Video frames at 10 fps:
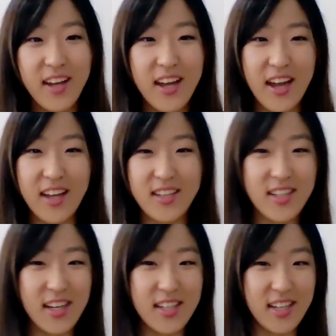
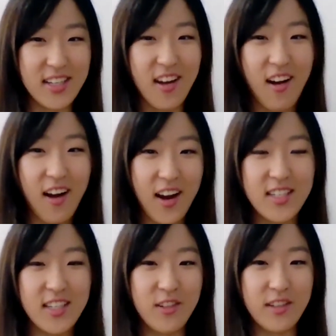it's hard
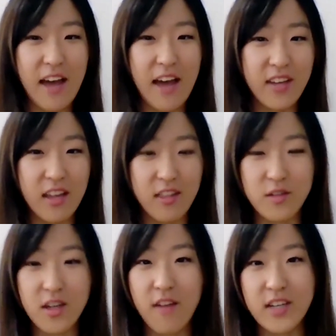to navigate
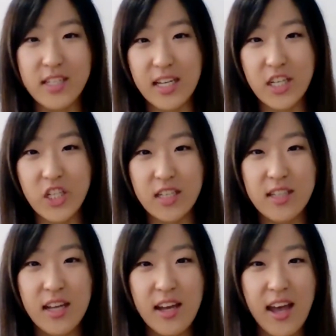those
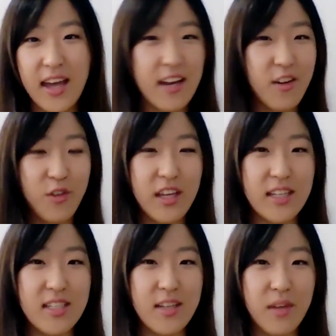conversations. And I don't think
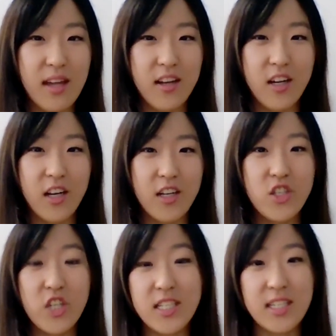it's something that occurs
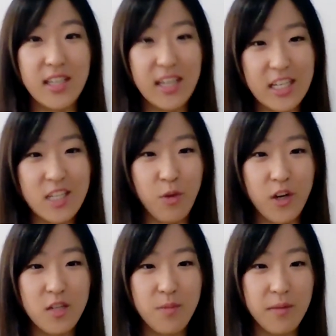just in
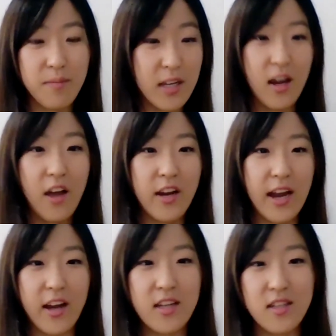esports, but in other
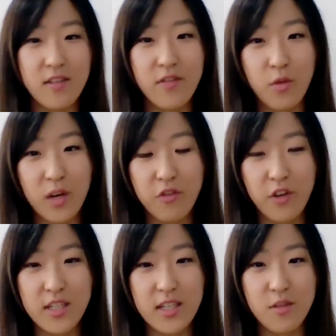areas of the
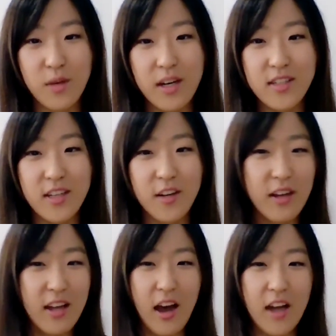workforce as well. So
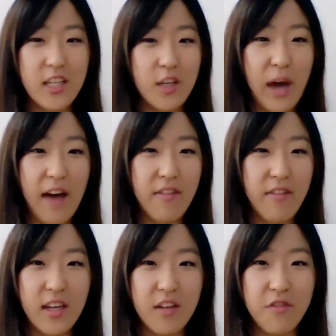do you have
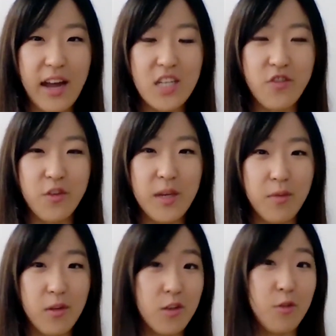any advice for
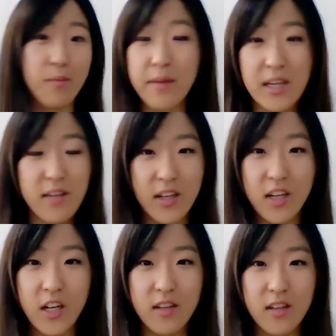people who maybe even
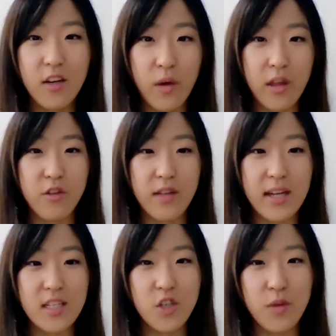currently going through
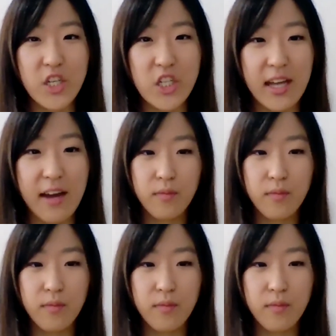that situation now?